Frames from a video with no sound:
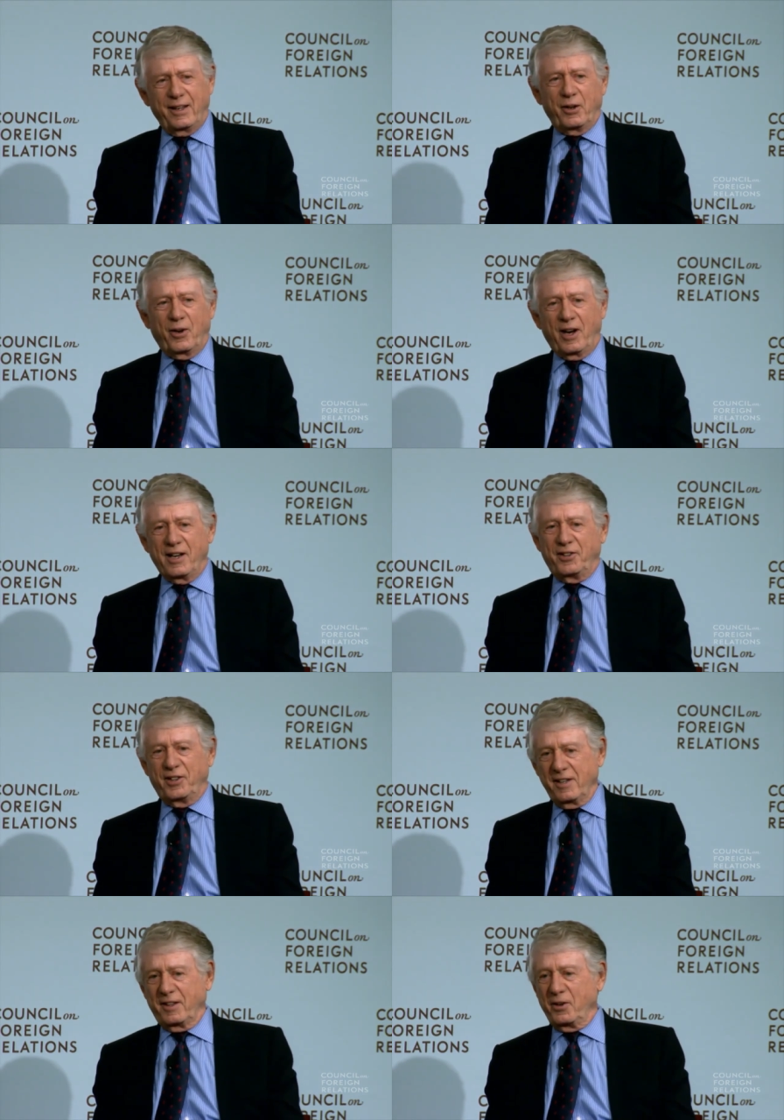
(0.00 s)
you know, I
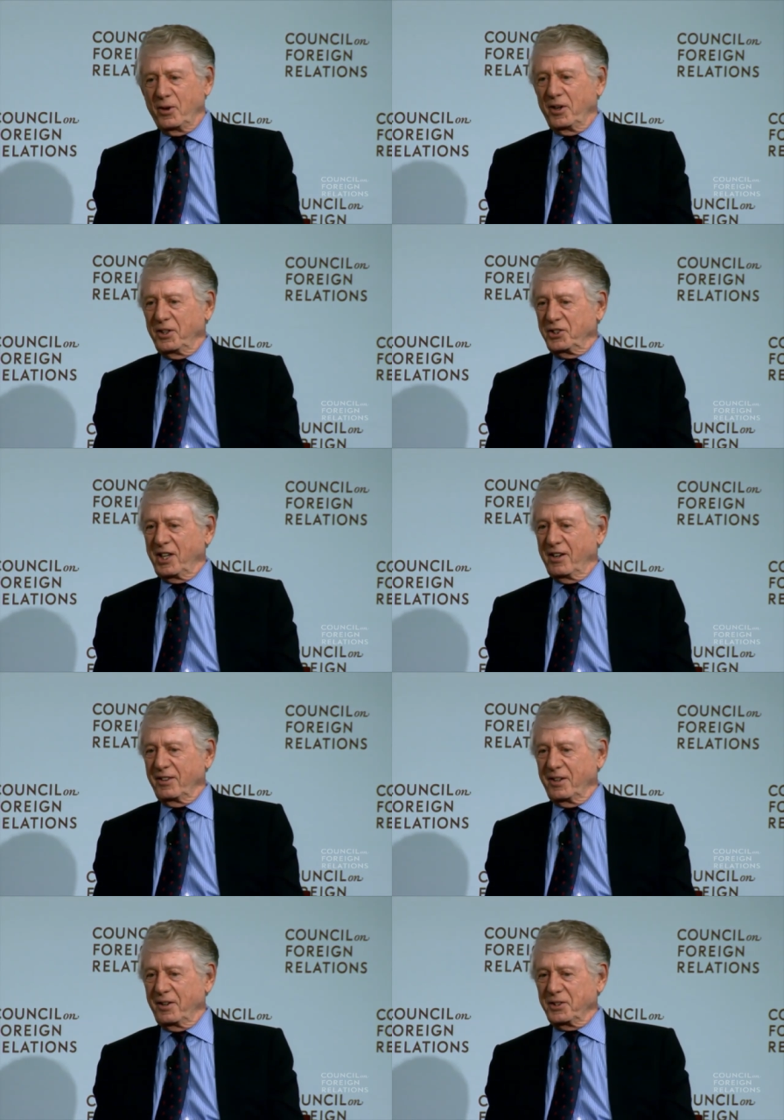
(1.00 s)
think the audience out
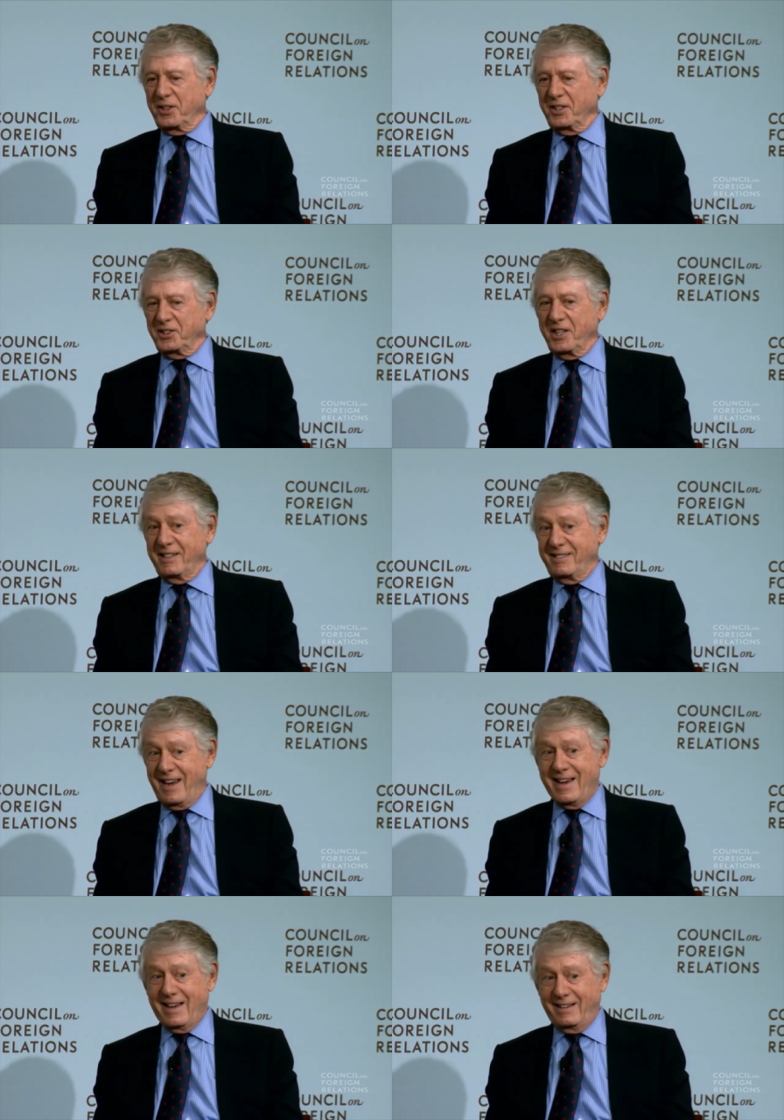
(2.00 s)
there is going to say,
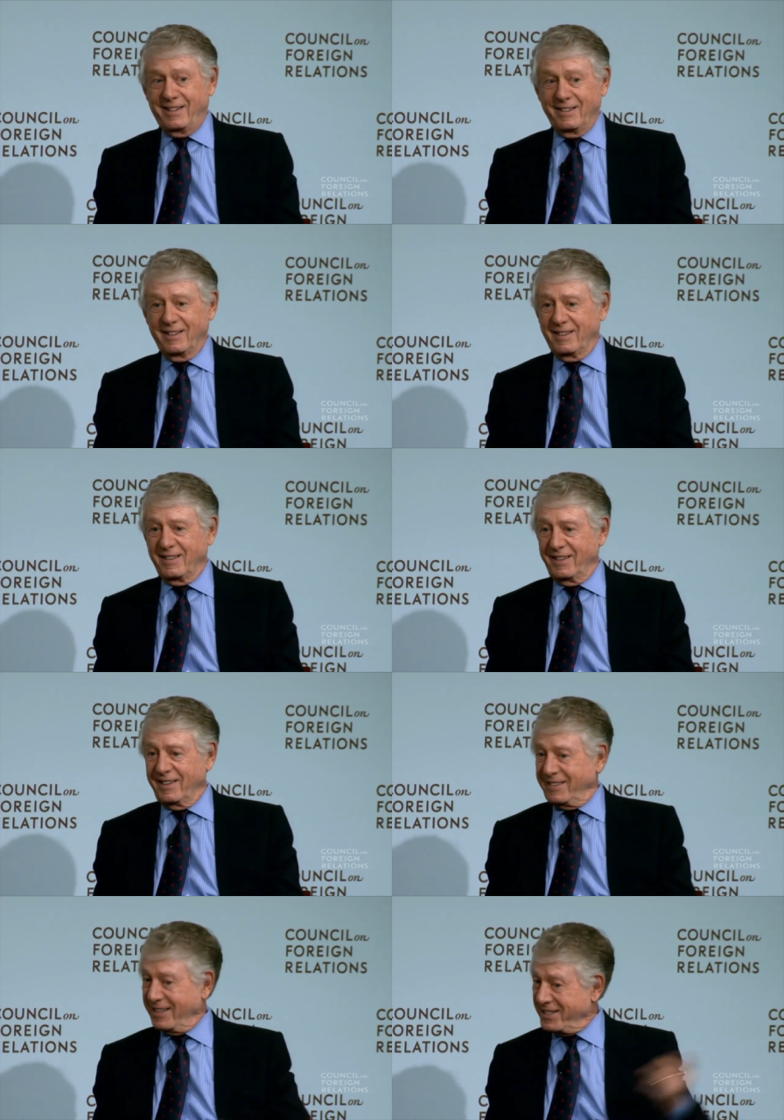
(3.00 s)
Ted,
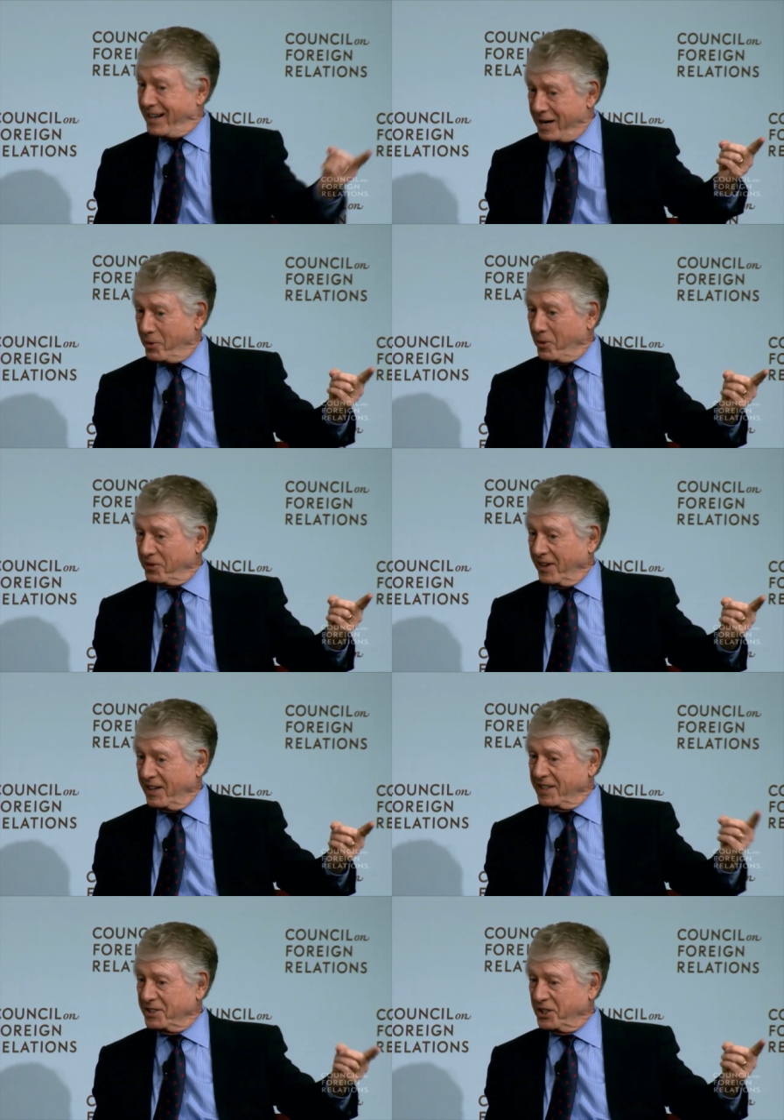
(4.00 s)
did you hear what the
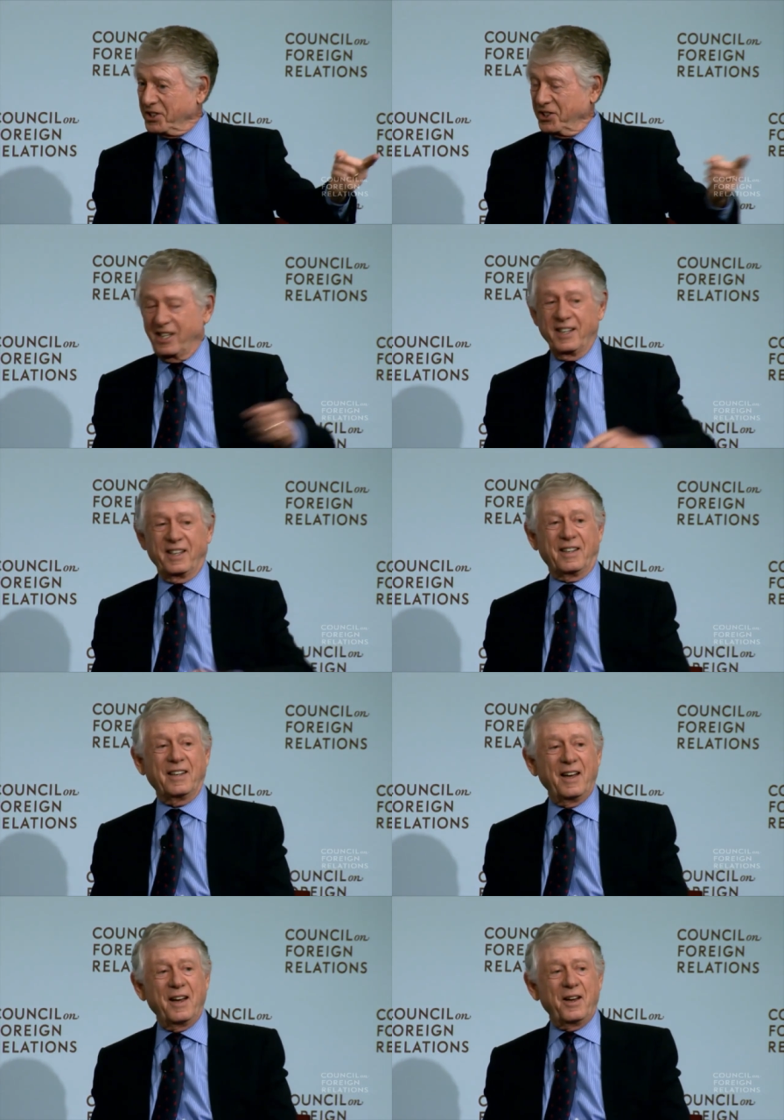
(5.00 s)
guy just said?
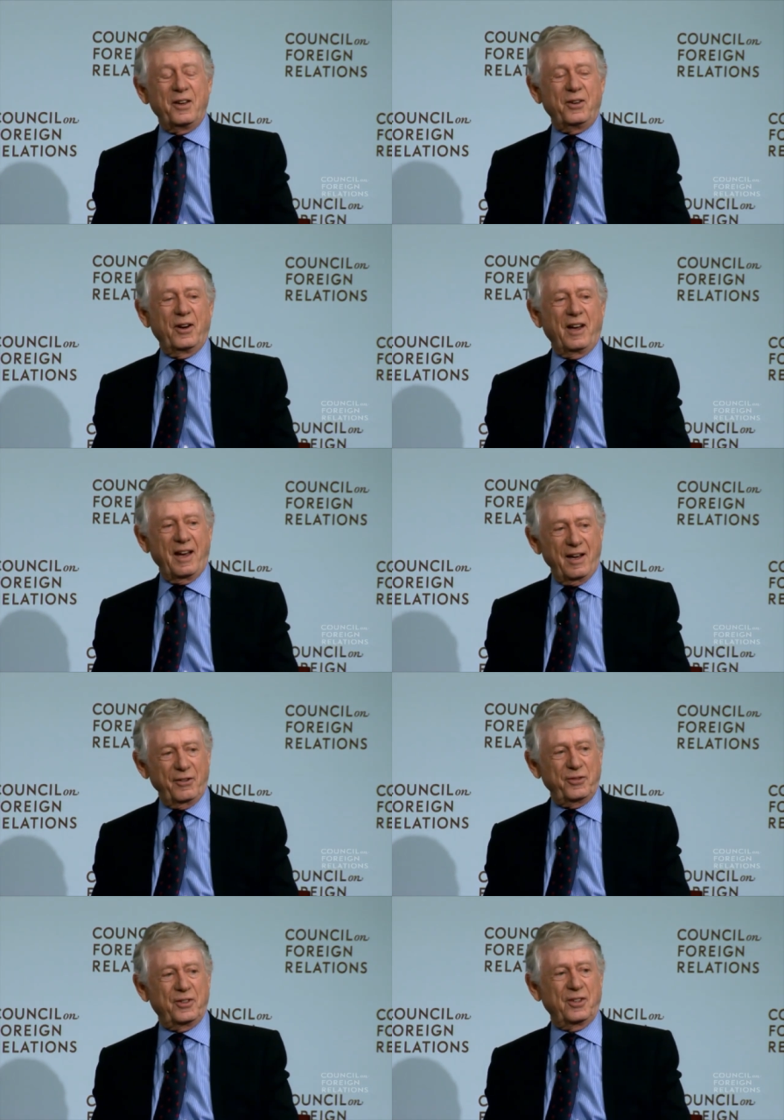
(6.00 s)
you
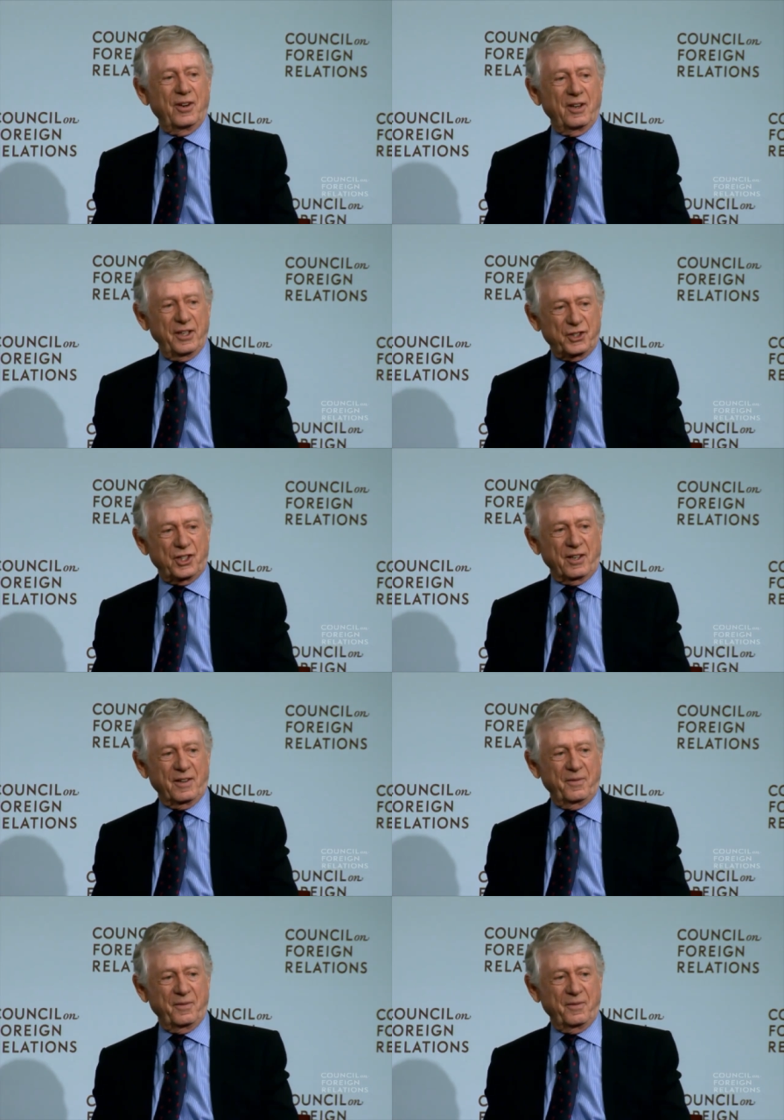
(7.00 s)
have to listen.